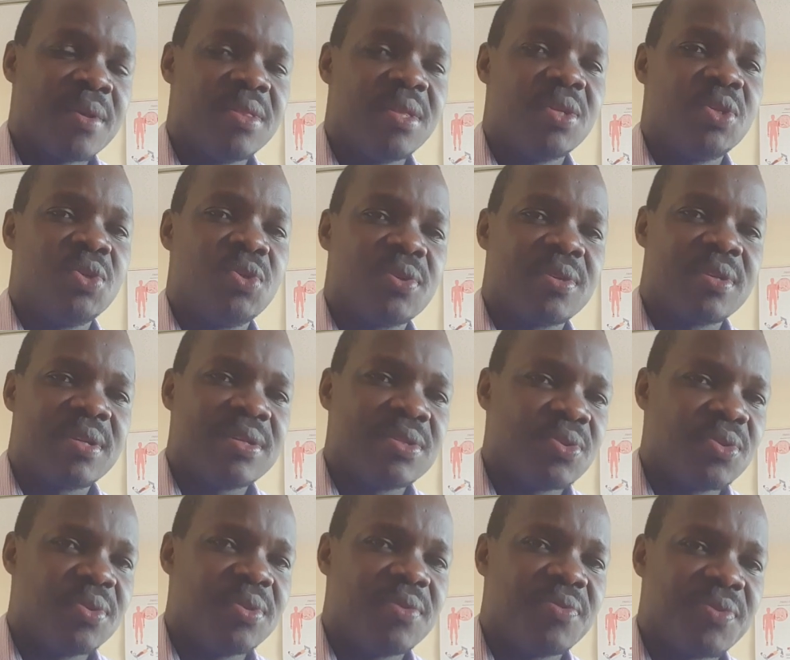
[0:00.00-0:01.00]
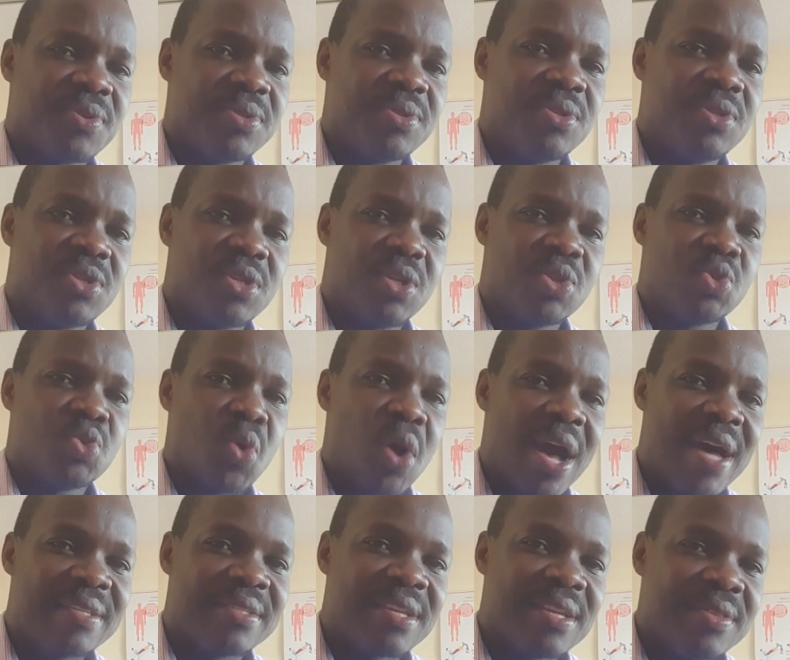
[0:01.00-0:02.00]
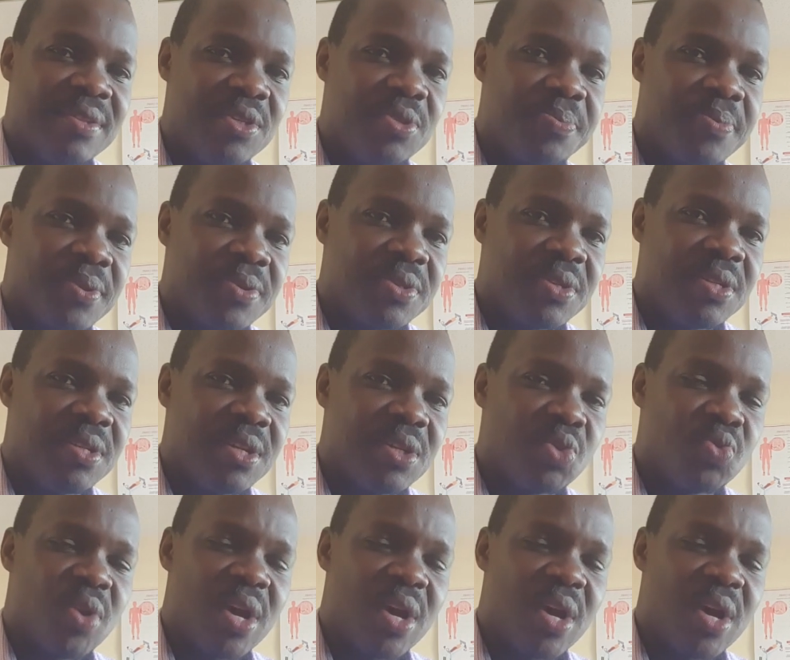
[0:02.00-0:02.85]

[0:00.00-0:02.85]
The doctors or the physicians who are asking these procedures,